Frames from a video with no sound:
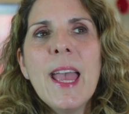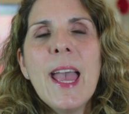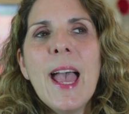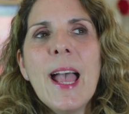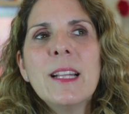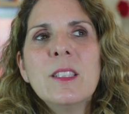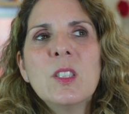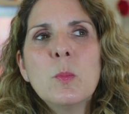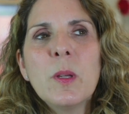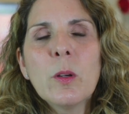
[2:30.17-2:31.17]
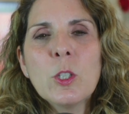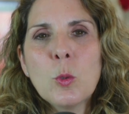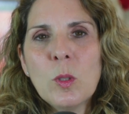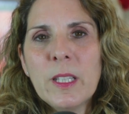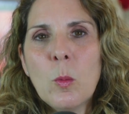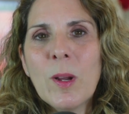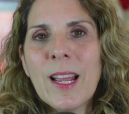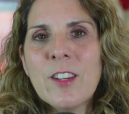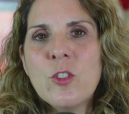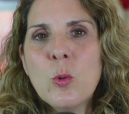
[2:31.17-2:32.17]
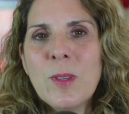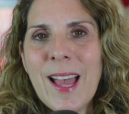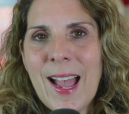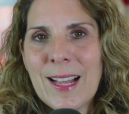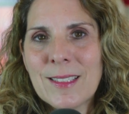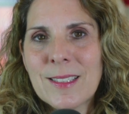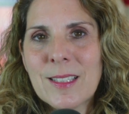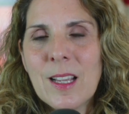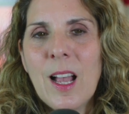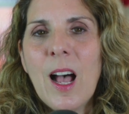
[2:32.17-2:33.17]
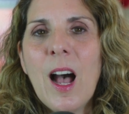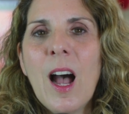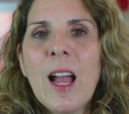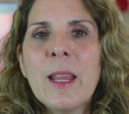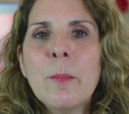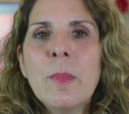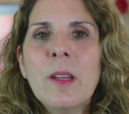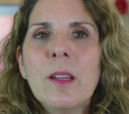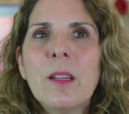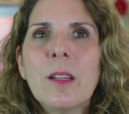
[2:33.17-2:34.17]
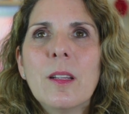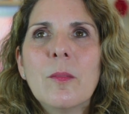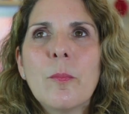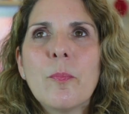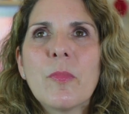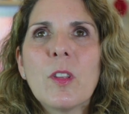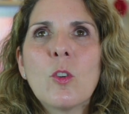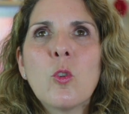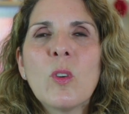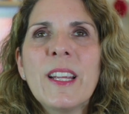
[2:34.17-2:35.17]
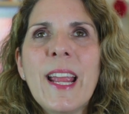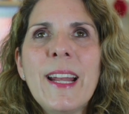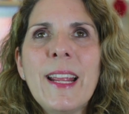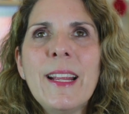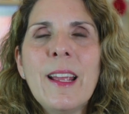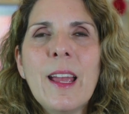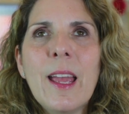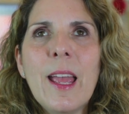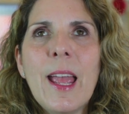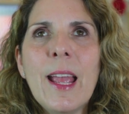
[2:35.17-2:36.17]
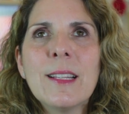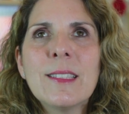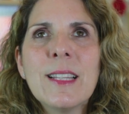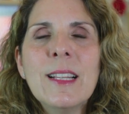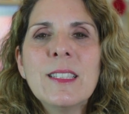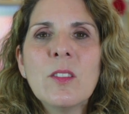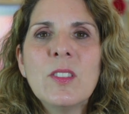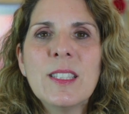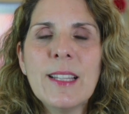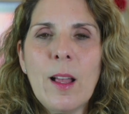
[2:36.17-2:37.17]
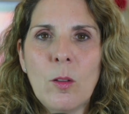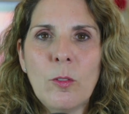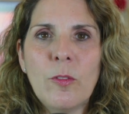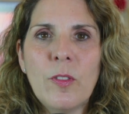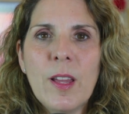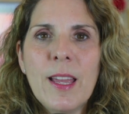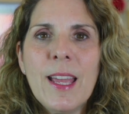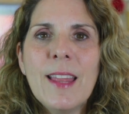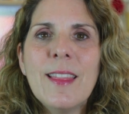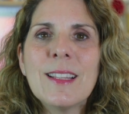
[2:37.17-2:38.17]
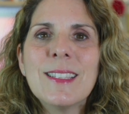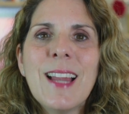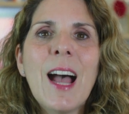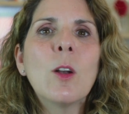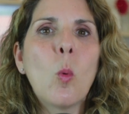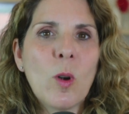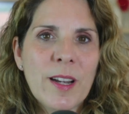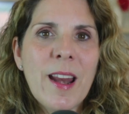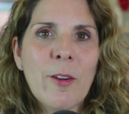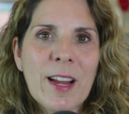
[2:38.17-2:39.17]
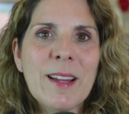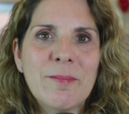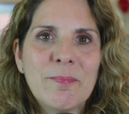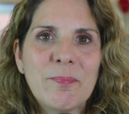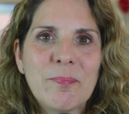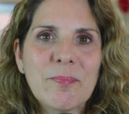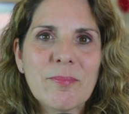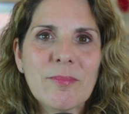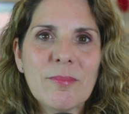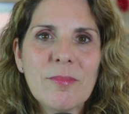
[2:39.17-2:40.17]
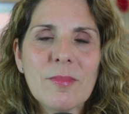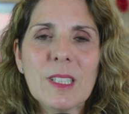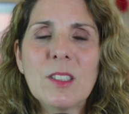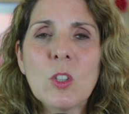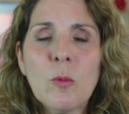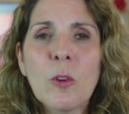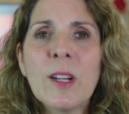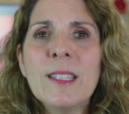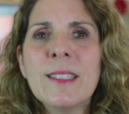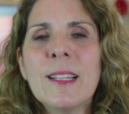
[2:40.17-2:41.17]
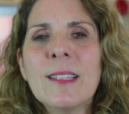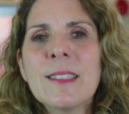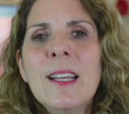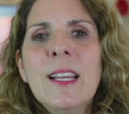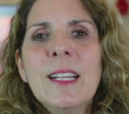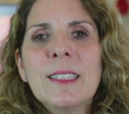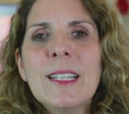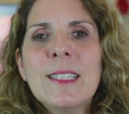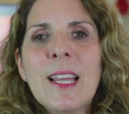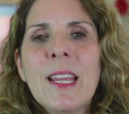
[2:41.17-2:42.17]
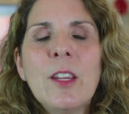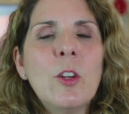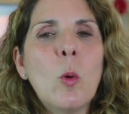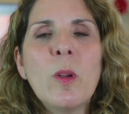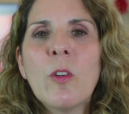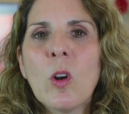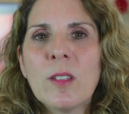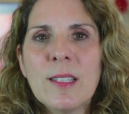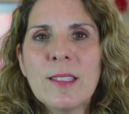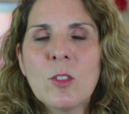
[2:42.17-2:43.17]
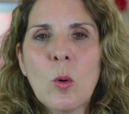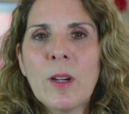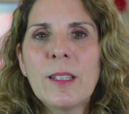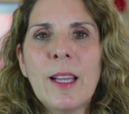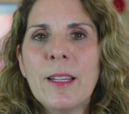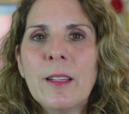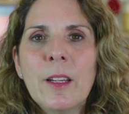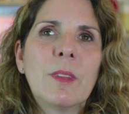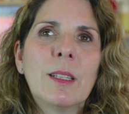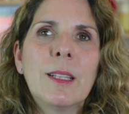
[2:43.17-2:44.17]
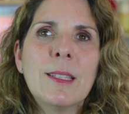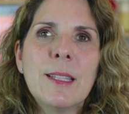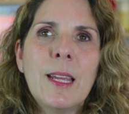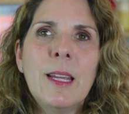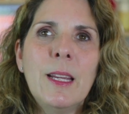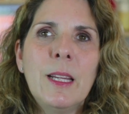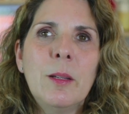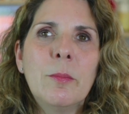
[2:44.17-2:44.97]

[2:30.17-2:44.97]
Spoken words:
And spiritually, when I do that, I'm creating a sense of self that's not ordinary. So for instance, let's say, we've heard this story, like, let's say